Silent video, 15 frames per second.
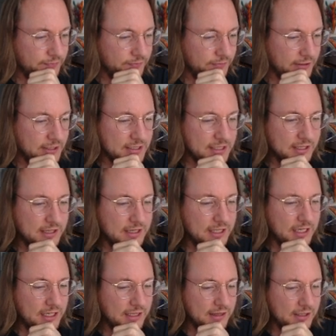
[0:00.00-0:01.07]
Because I
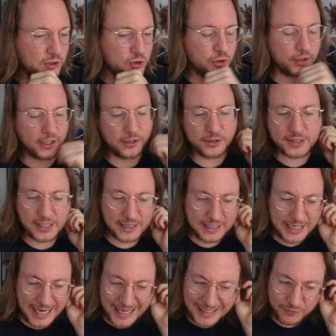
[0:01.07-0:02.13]
think the trigger is at the
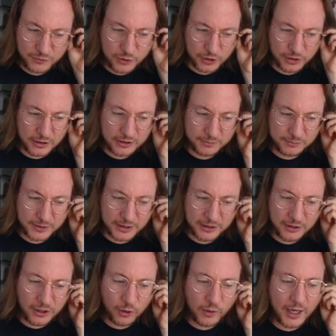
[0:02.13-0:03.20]
end of turn. But
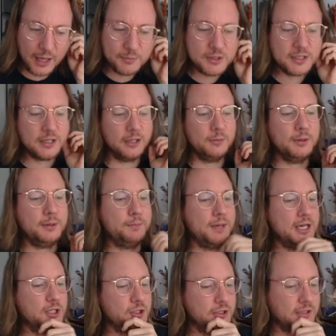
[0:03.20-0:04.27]
you know what? I'm just going to be
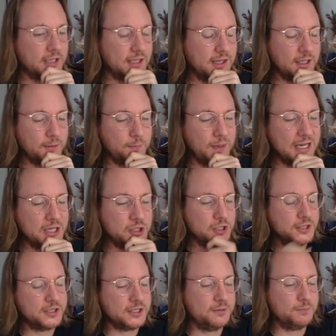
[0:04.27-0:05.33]
patient. I think
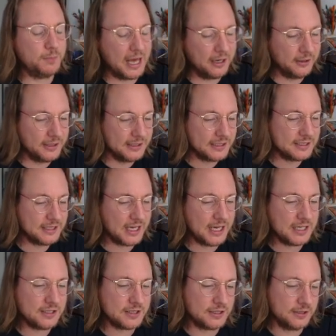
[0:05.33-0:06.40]
patience is better in this
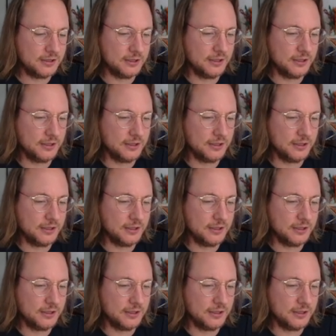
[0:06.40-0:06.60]
case.